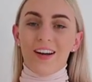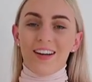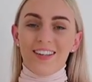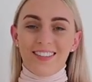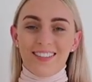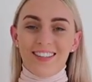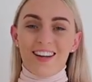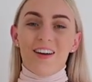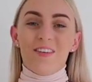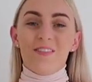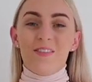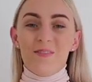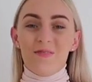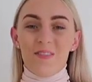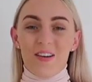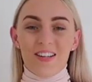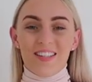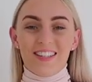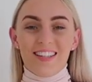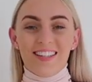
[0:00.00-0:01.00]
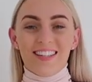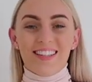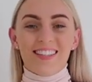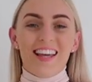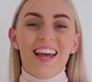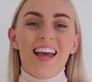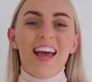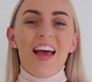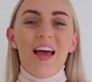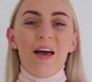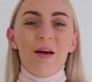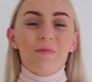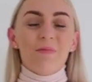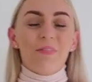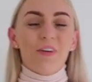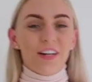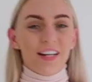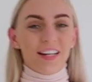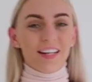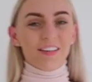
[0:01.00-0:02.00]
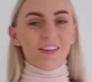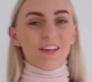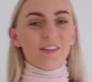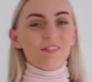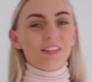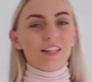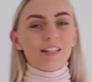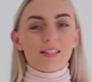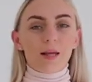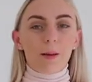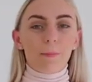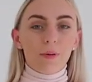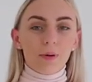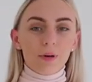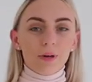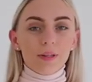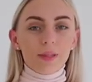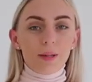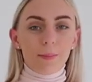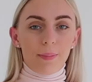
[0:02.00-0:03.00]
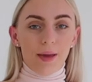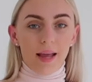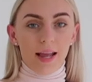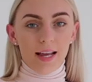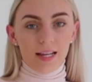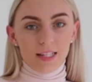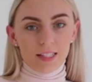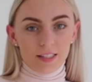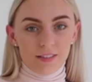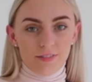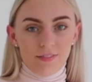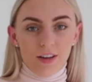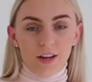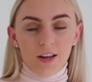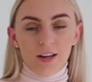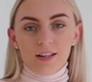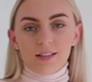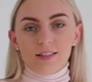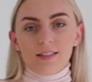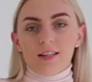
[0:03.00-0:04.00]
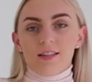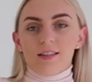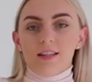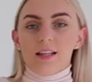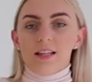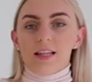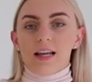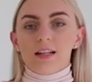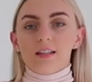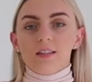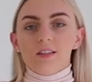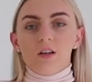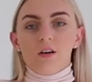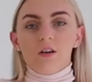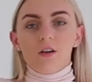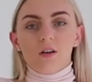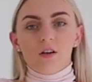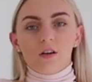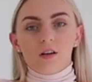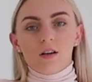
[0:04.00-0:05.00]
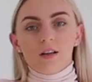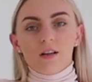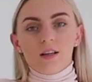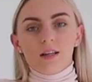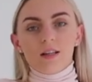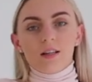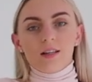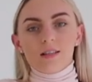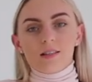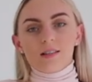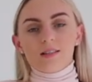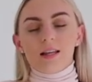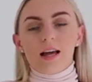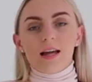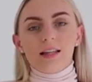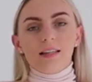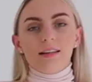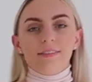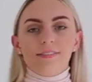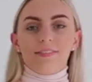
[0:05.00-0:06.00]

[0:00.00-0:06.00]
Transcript: coaster of emotions putting it on because I put on the pants first and they're like long, slightly